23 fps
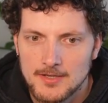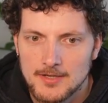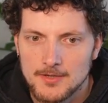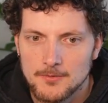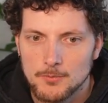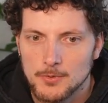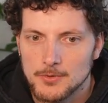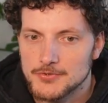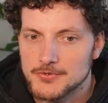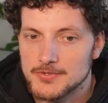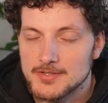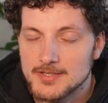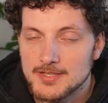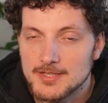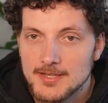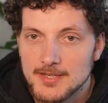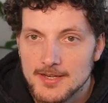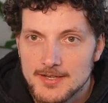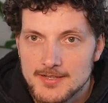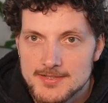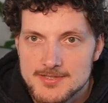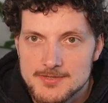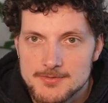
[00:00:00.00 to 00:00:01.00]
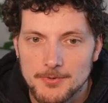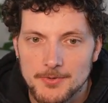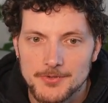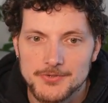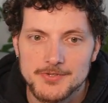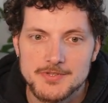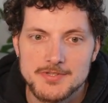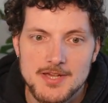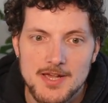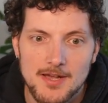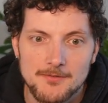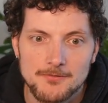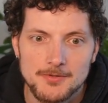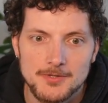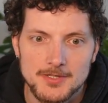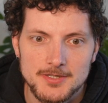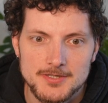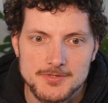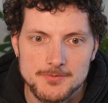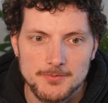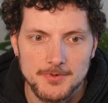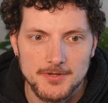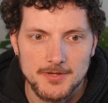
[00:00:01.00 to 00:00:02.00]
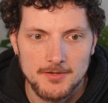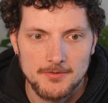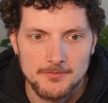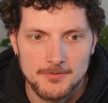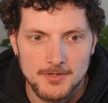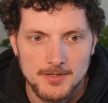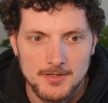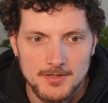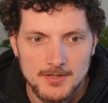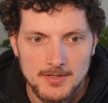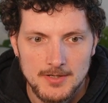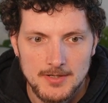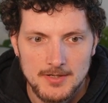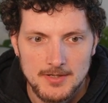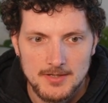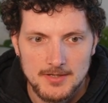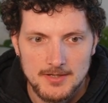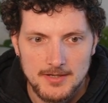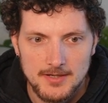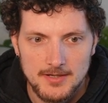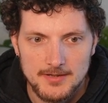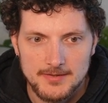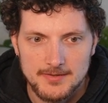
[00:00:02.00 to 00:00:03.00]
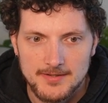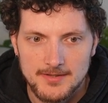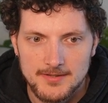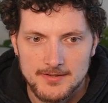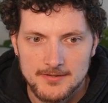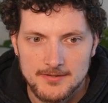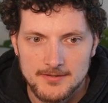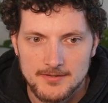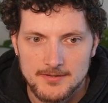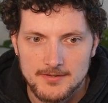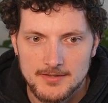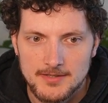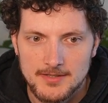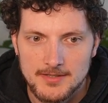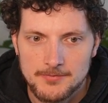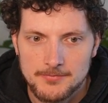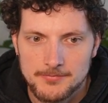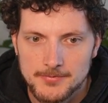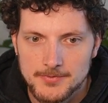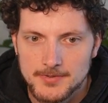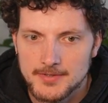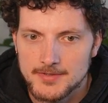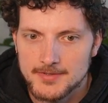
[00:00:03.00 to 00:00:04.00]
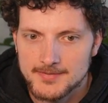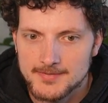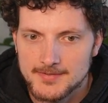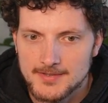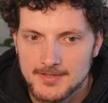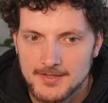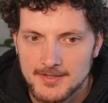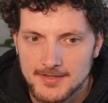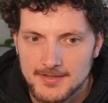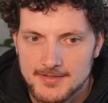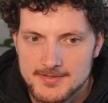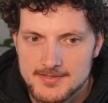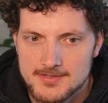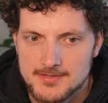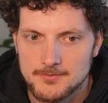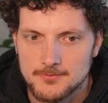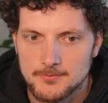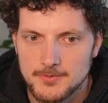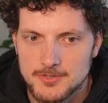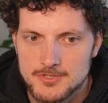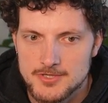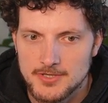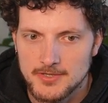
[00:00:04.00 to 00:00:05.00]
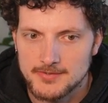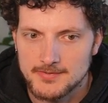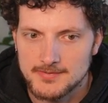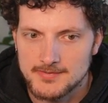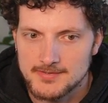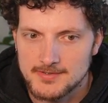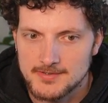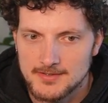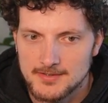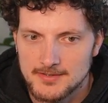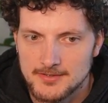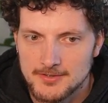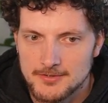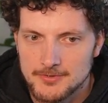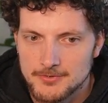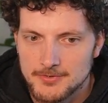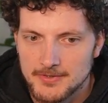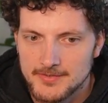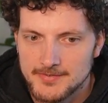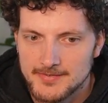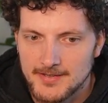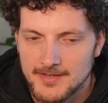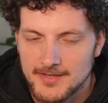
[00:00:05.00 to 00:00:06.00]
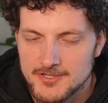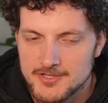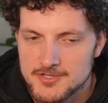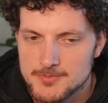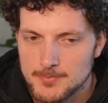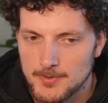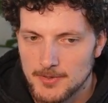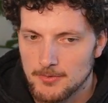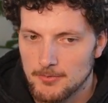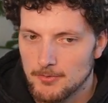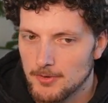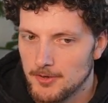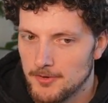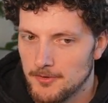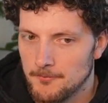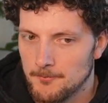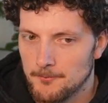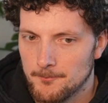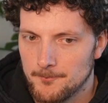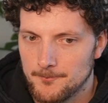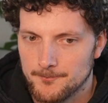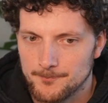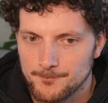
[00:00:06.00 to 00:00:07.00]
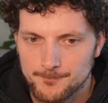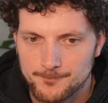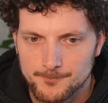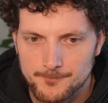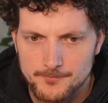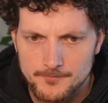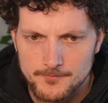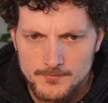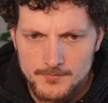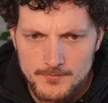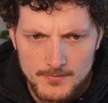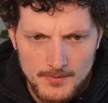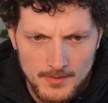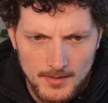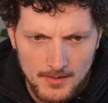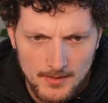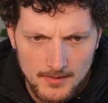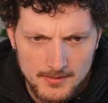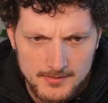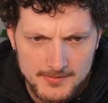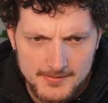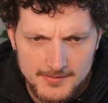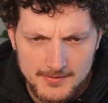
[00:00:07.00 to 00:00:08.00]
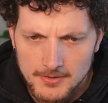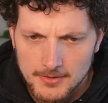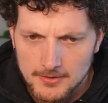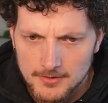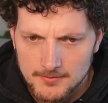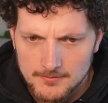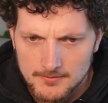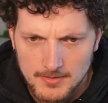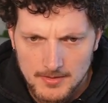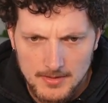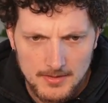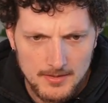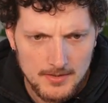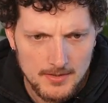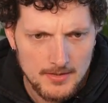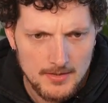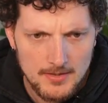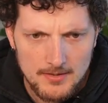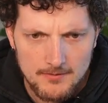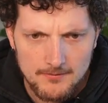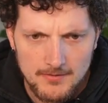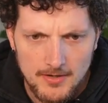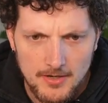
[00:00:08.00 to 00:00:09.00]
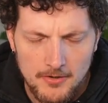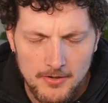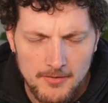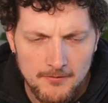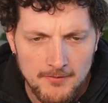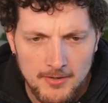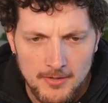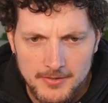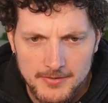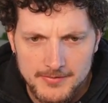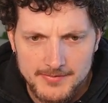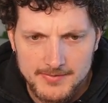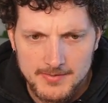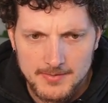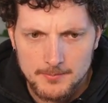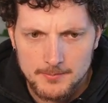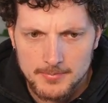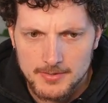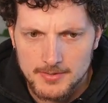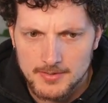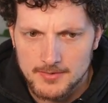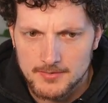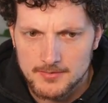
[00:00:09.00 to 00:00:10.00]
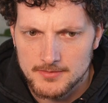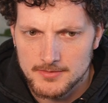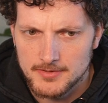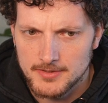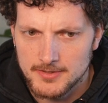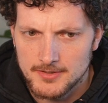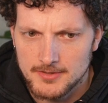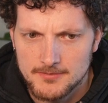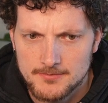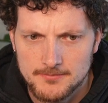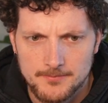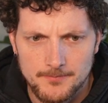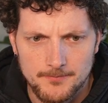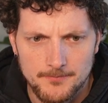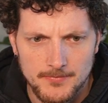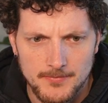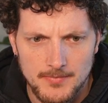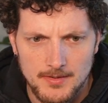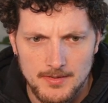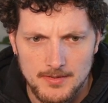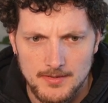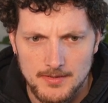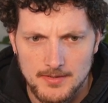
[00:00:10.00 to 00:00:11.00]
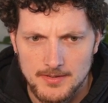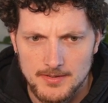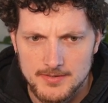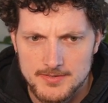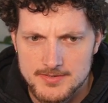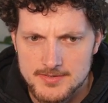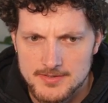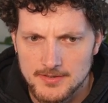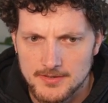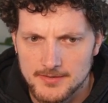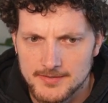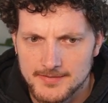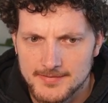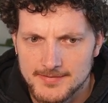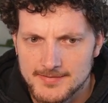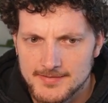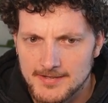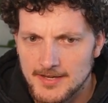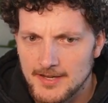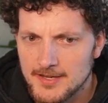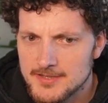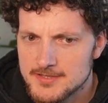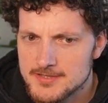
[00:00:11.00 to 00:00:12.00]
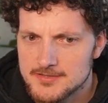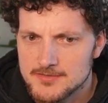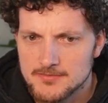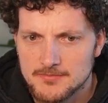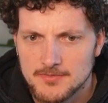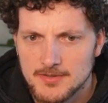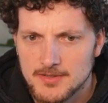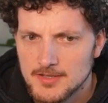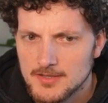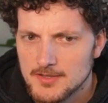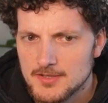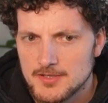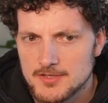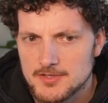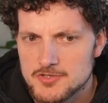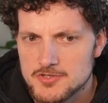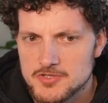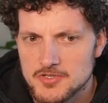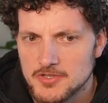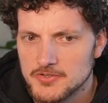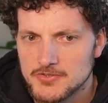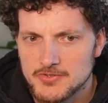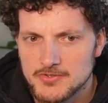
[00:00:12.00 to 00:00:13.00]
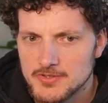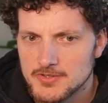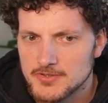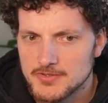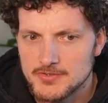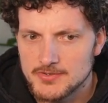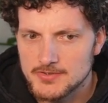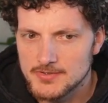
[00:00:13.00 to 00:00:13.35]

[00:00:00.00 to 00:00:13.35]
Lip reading: was it clicked? Was it hovered? Whatever. And then if it is clicked, we just increase age by 1. Yeah, so very, very simple here. And the state just is,